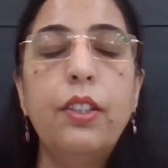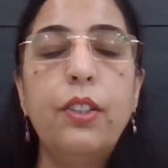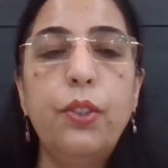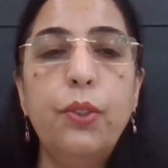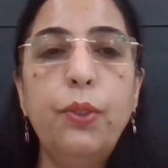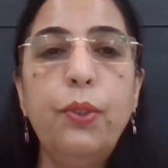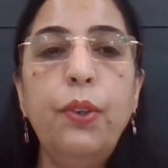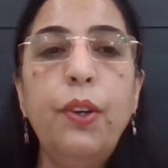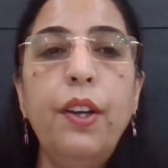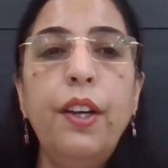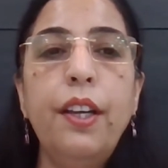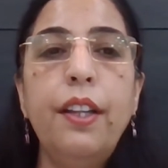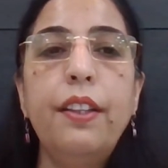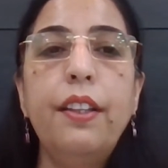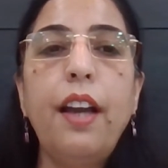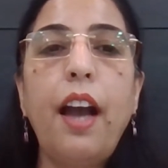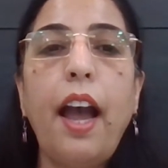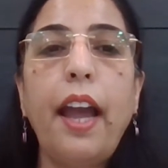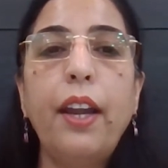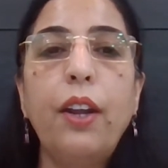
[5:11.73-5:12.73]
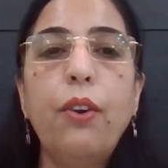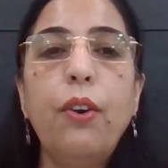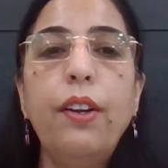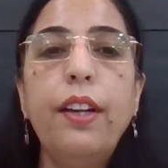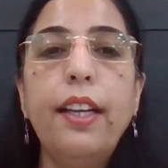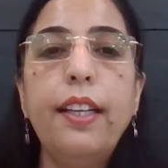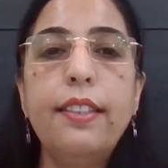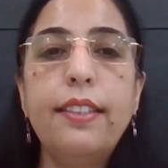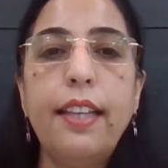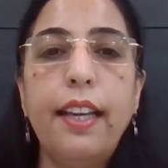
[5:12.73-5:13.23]
Two, the High Court
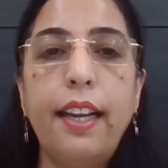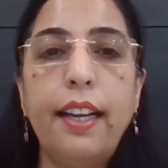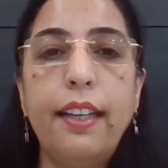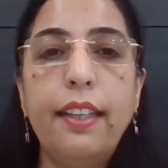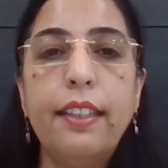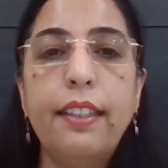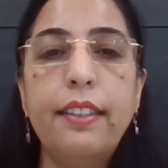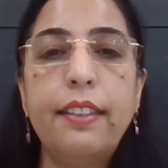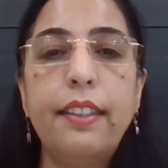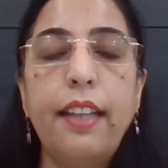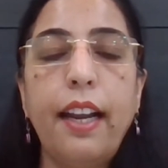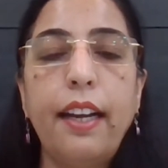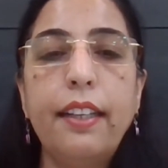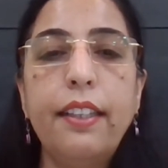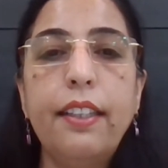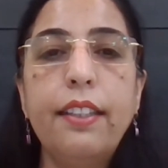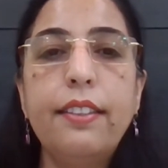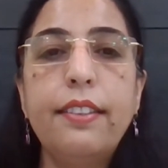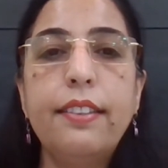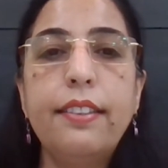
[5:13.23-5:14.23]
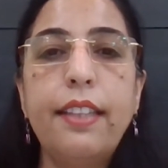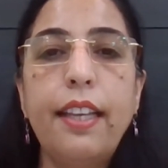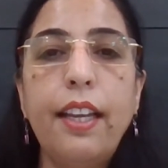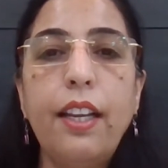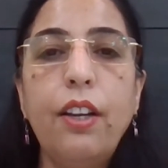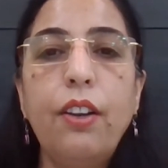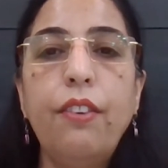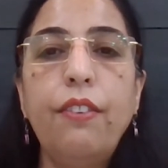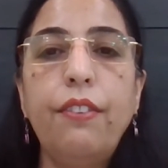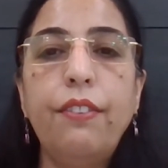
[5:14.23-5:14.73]
has held that the
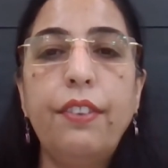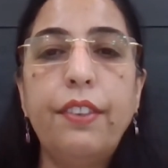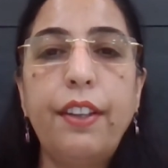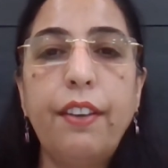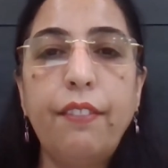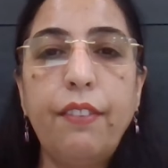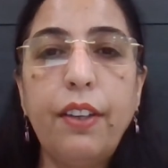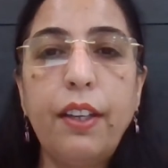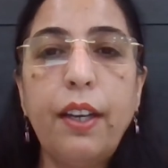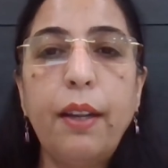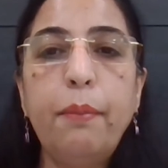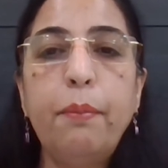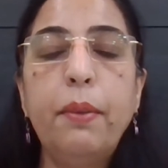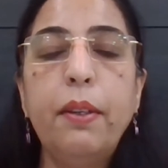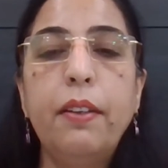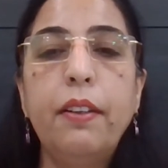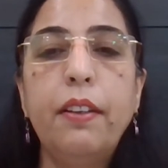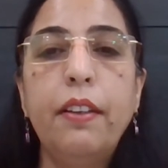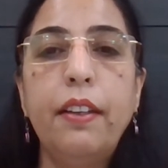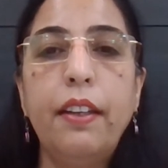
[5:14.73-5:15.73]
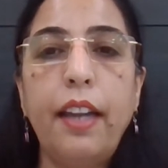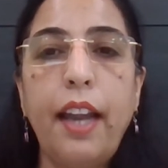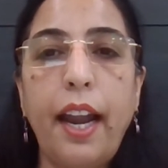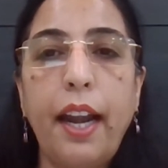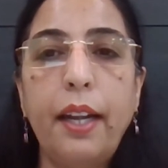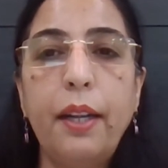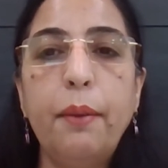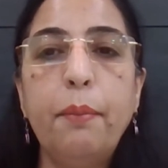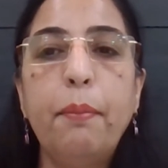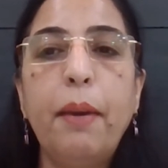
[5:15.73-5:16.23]
sale of developed
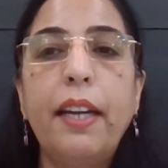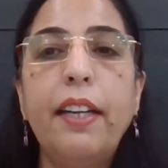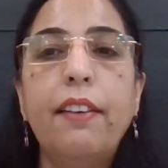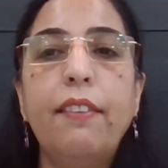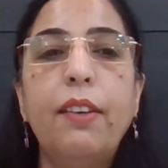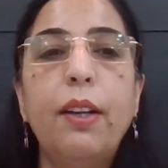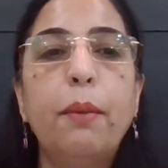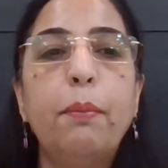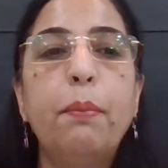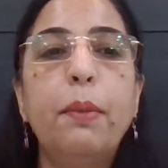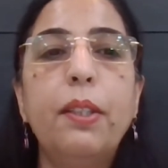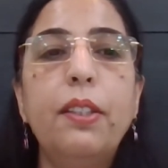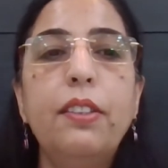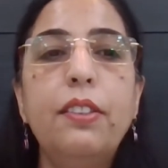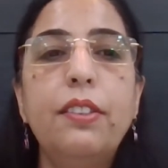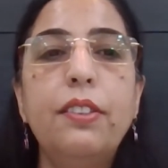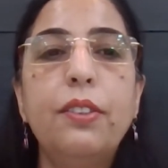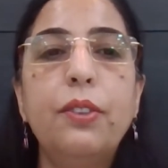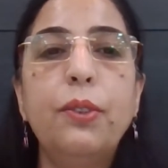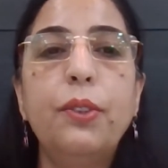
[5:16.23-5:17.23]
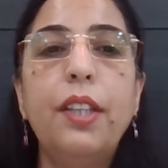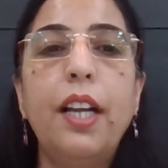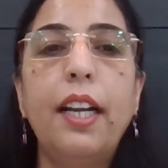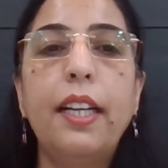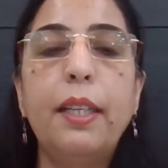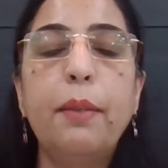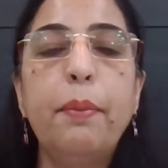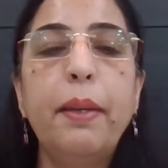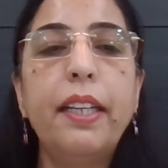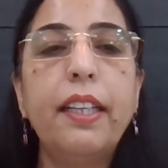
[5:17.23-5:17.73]
land by developers to the
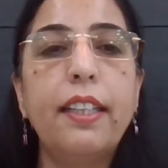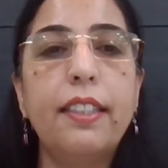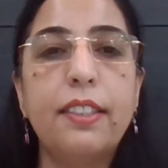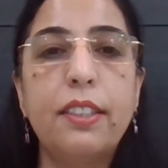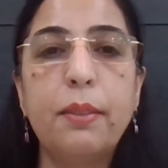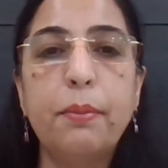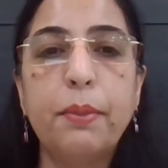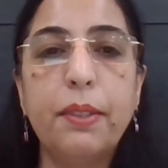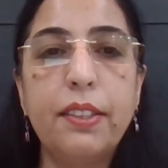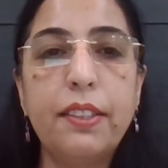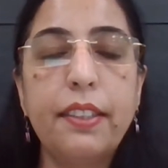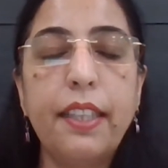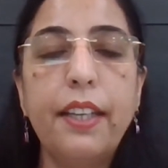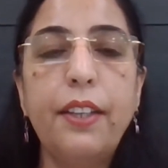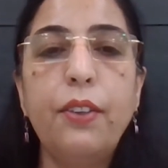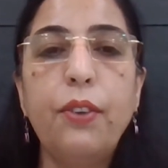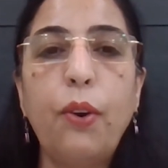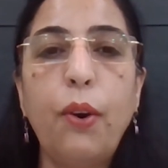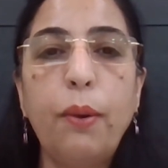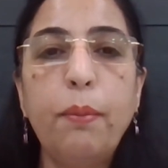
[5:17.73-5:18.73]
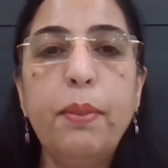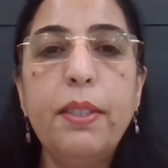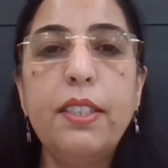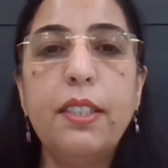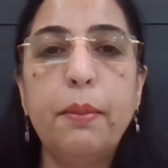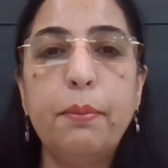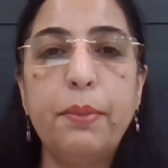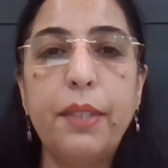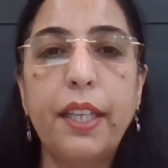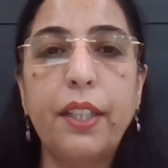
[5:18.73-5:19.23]
ultimate customers cannot be
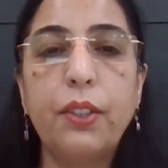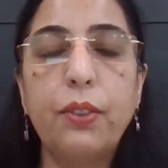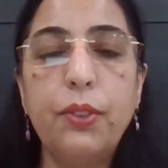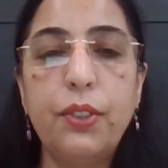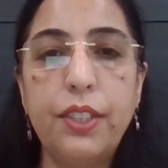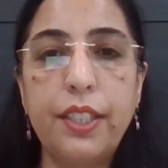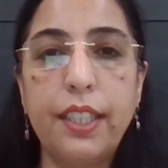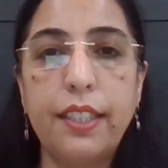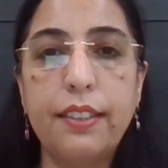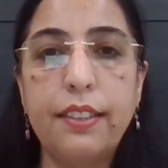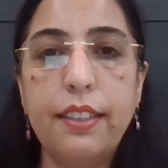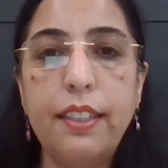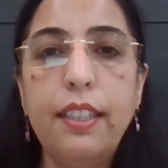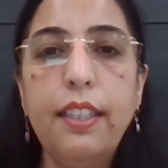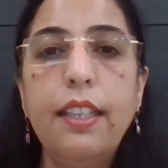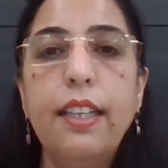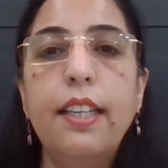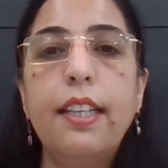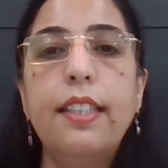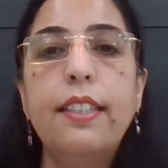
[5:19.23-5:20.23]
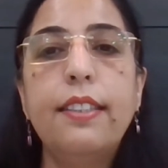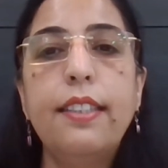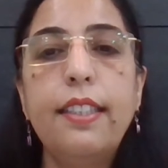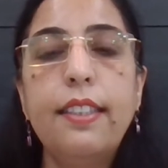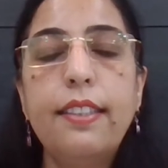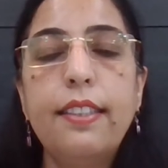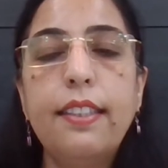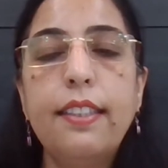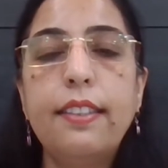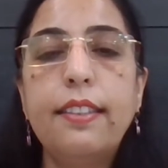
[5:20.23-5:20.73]
subject to GST
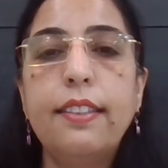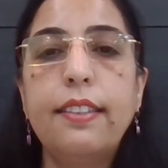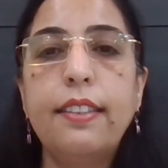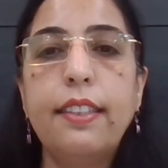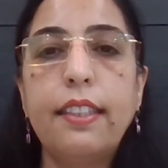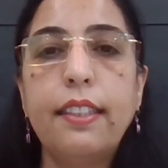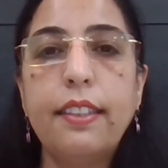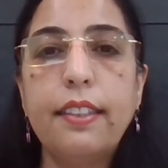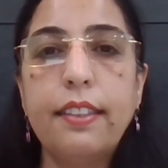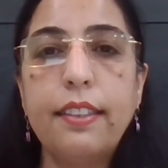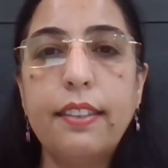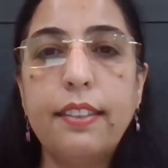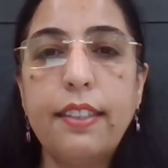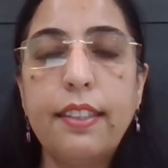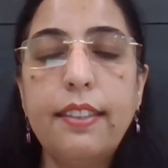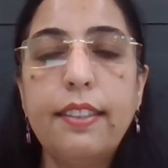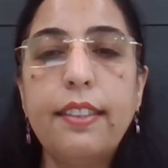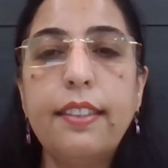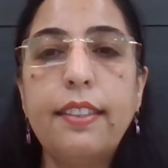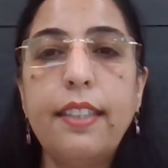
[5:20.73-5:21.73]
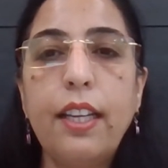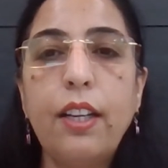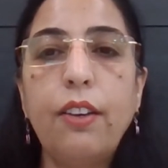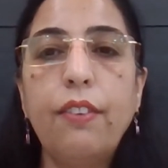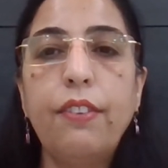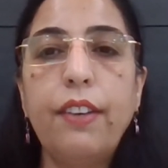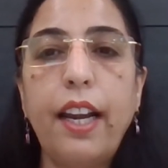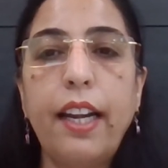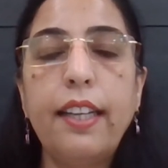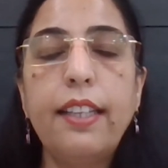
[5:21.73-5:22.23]
since the sale
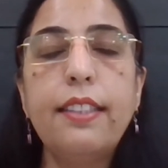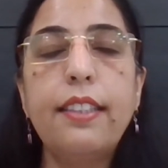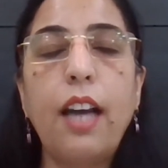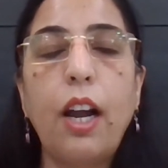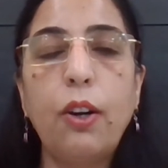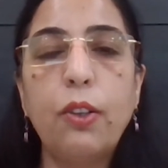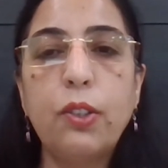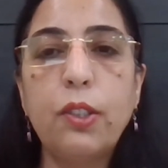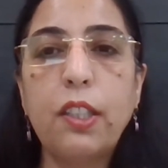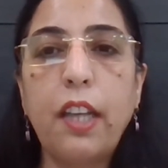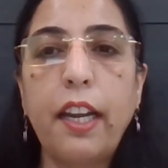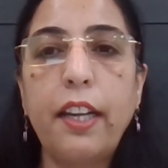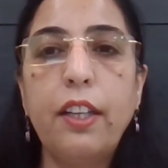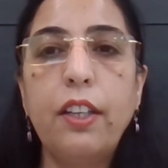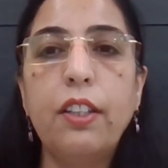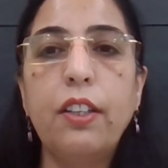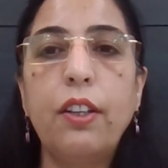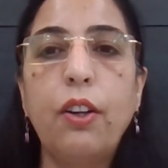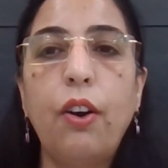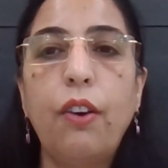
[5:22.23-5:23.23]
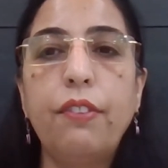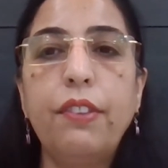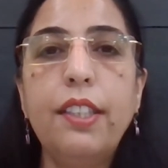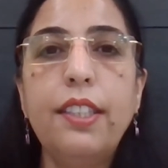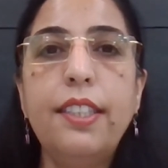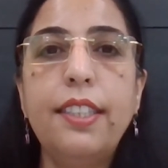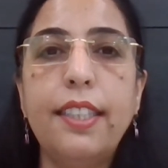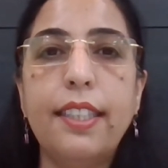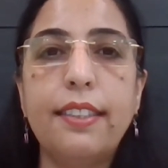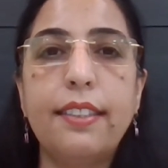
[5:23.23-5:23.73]
of land is outside of the
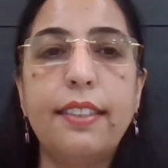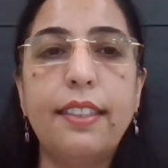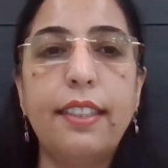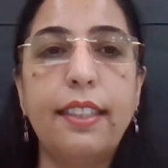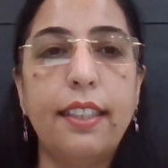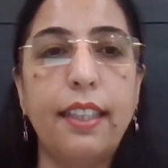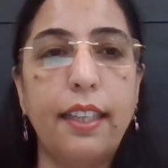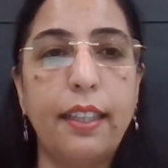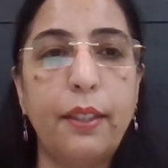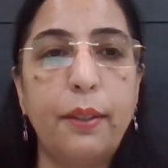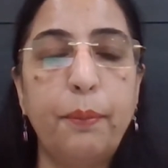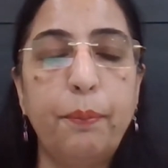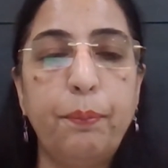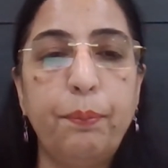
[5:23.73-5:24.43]
GST net.